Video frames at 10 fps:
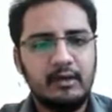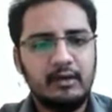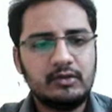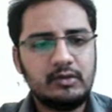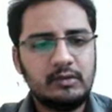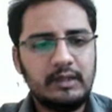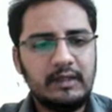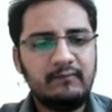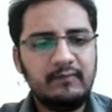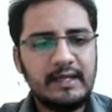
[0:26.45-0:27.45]
So
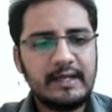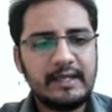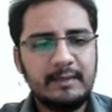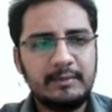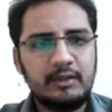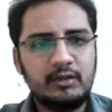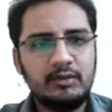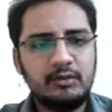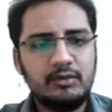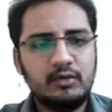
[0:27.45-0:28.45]
if we are able to